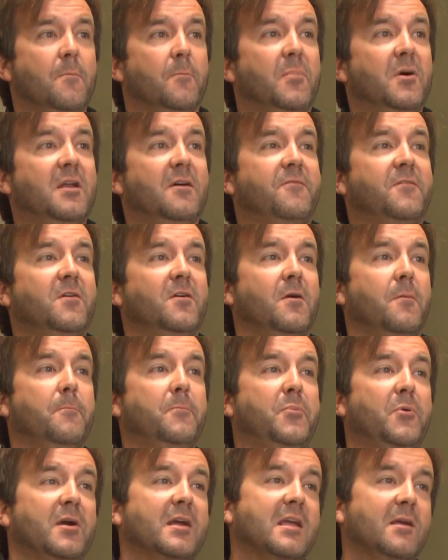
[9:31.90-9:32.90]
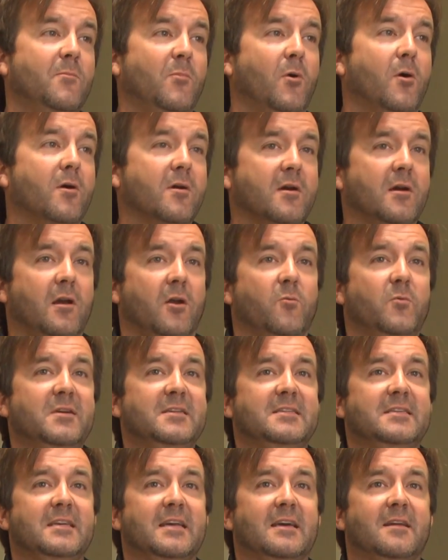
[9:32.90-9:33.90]
But if you're a brick and mortar in
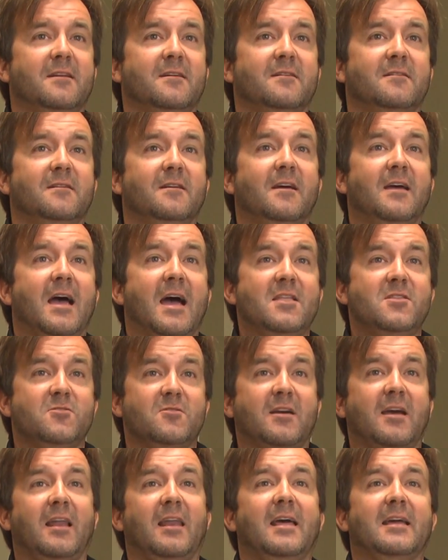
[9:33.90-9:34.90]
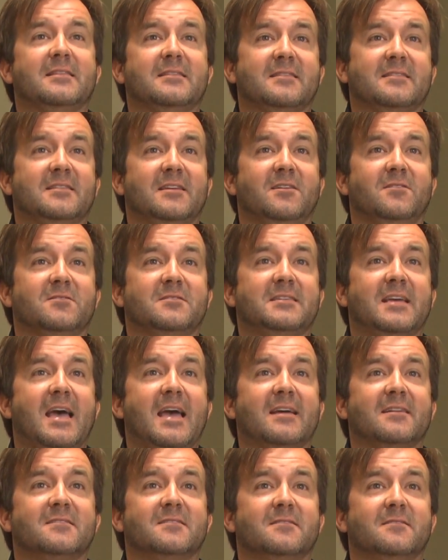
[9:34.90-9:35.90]
Louisiana and you collect the sales
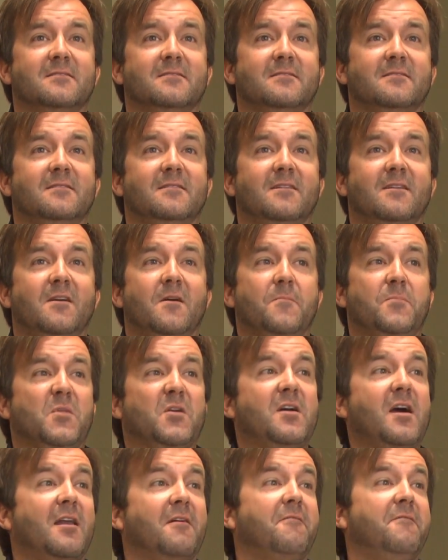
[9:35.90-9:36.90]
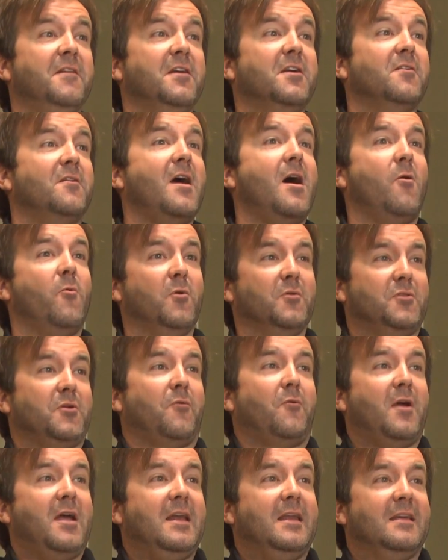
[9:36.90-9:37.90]
tax, you got to figure out what the
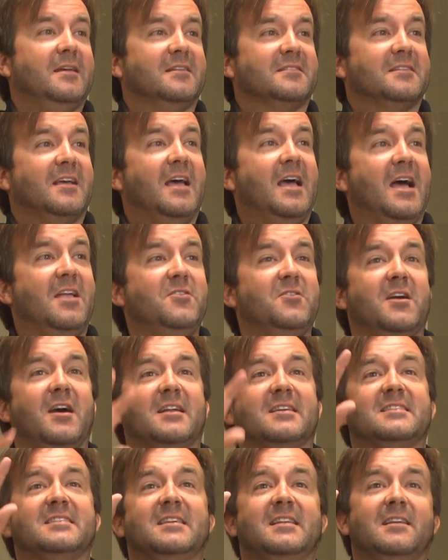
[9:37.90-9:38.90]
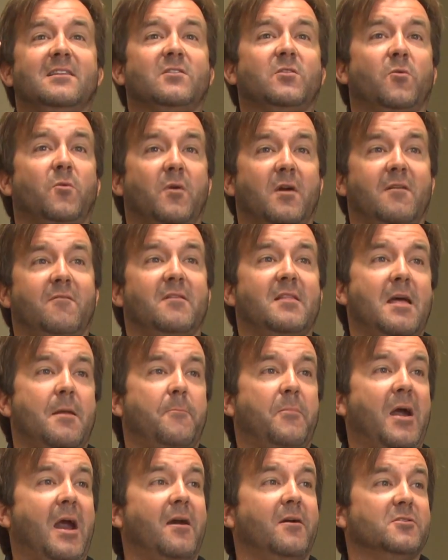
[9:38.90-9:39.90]
rate is, and you got to send it to wherever
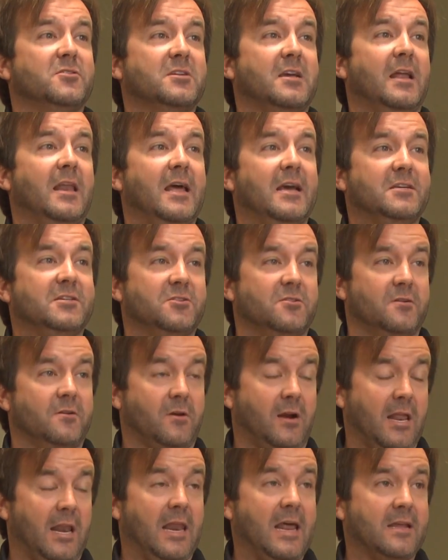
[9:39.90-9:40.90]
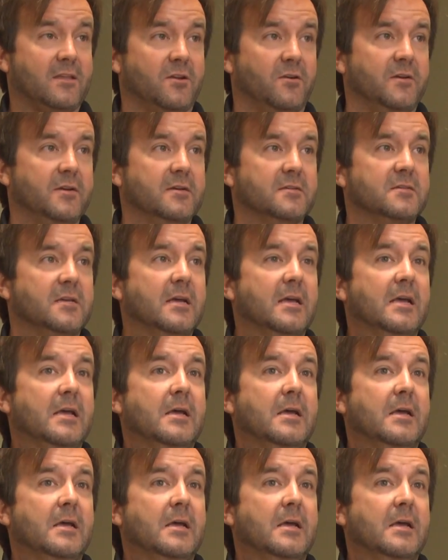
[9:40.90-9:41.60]
that parish collector is.